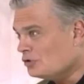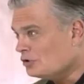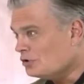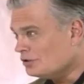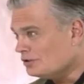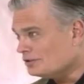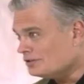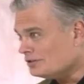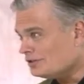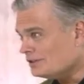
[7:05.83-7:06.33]

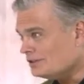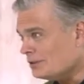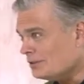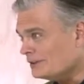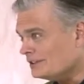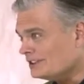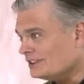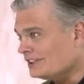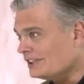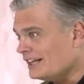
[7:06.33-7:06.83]
tools,
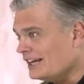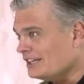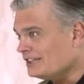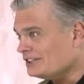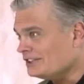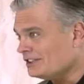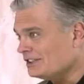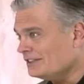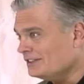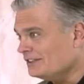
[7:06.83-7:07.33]
no
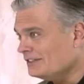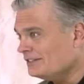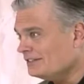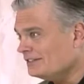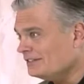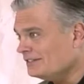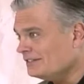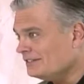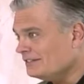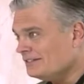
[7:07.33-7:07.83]
installation,
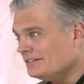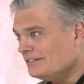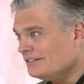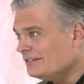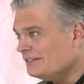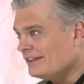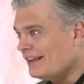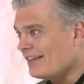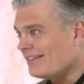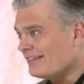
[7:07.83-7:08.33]

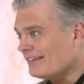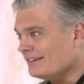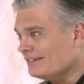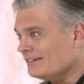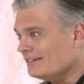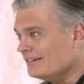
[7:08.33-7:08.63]
nothing.